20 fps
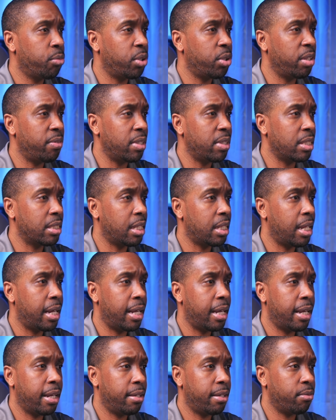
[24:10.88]
Previous
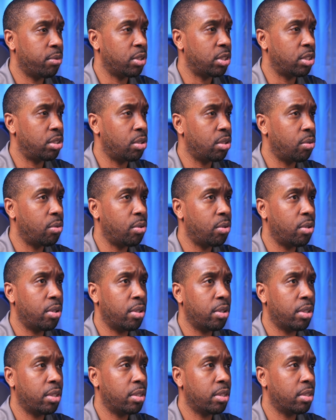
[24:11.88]
slide,
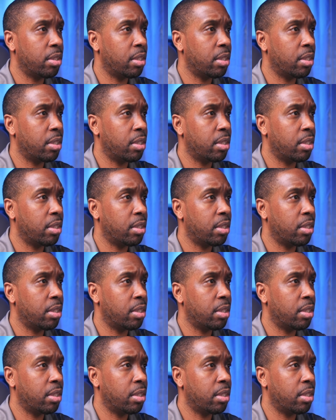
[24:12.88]
restore.